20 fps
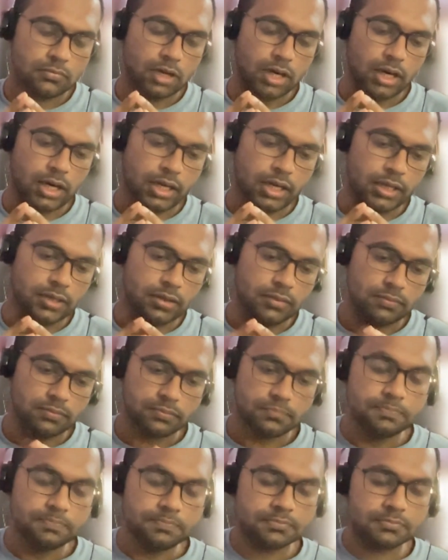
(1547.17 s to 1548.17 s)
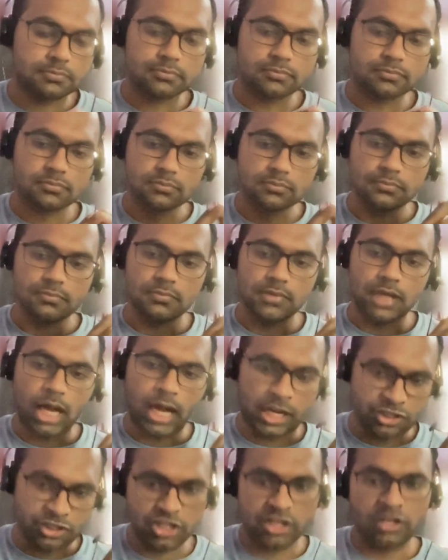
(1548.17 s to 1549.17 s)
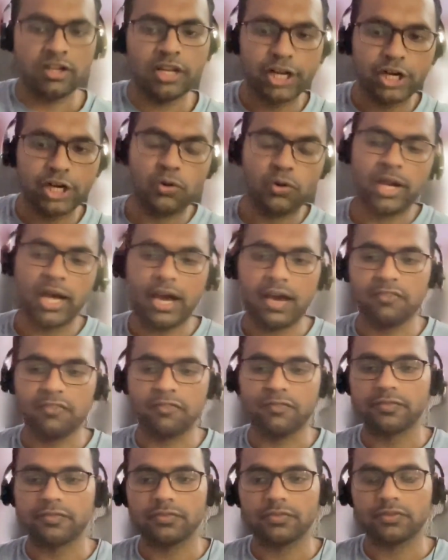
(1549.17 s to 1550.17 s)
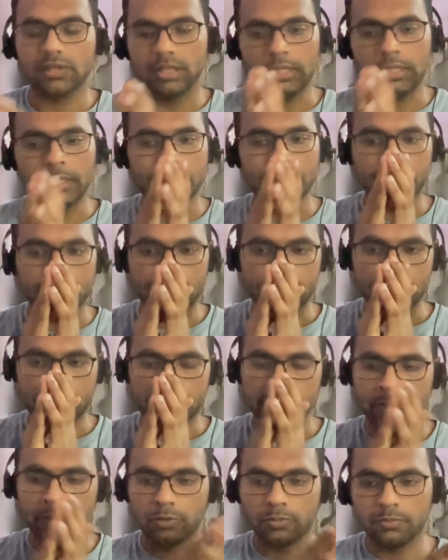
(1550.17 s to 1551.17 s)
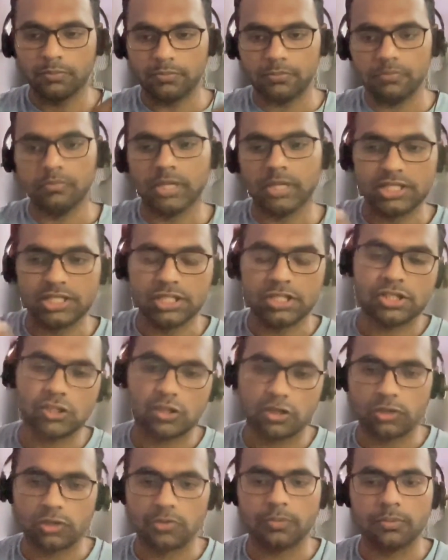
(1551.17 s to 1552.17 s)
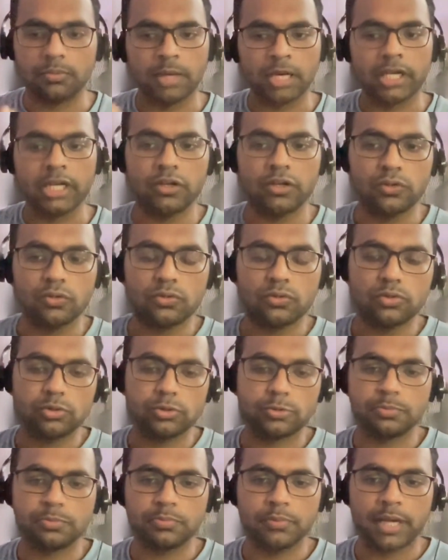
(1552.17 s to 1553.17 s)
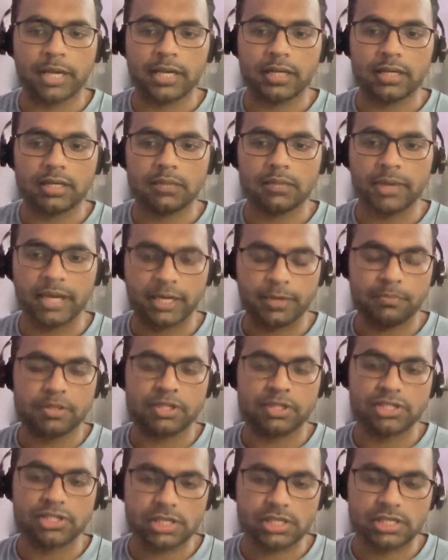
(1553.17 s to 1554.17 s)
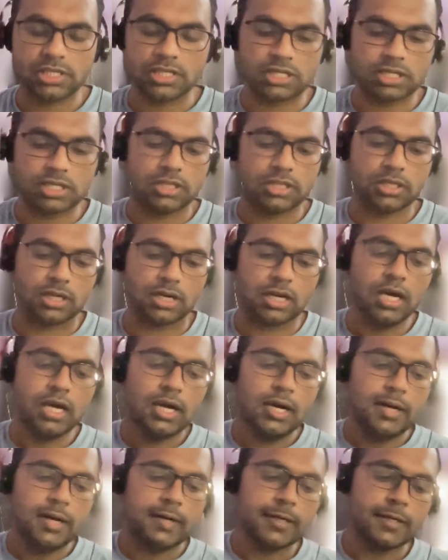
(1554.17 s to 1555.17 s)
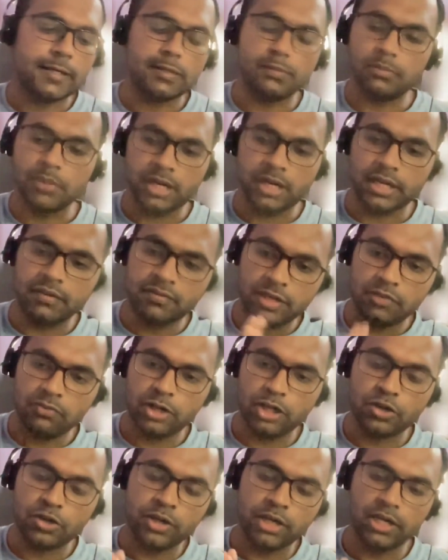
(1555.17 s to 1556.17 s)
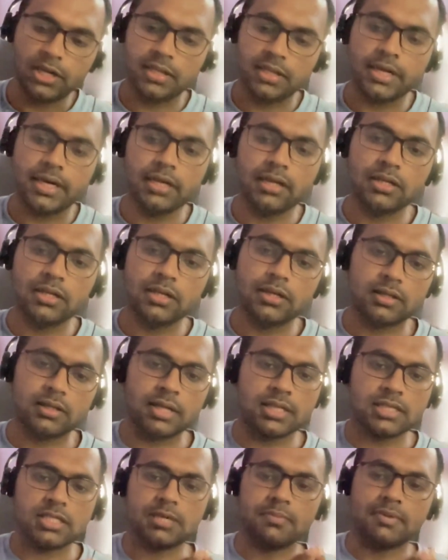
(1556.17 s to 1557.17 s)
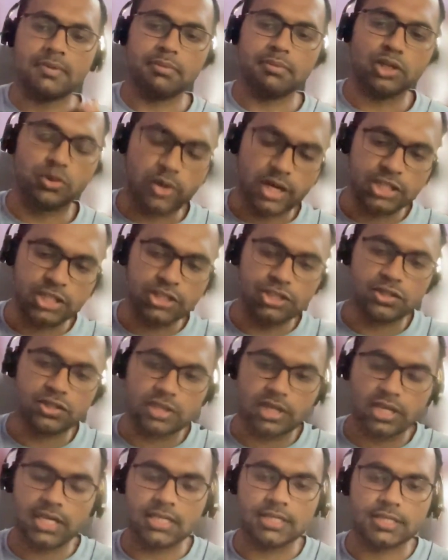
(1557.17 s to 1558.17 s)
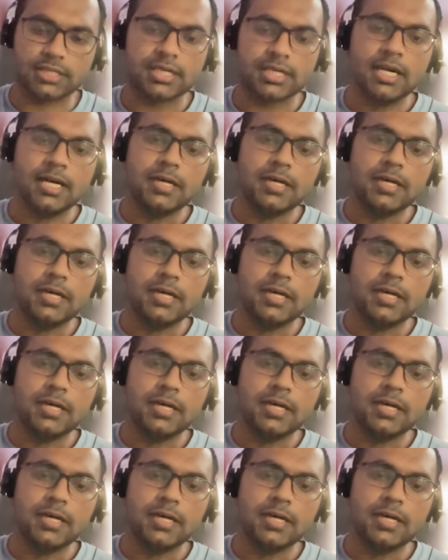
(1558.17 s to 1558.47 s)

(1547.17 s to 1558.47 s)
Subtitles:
I generally don't have budgets or money to make a purchase this year, but even when you hear that, let's say maybe twice or thrice,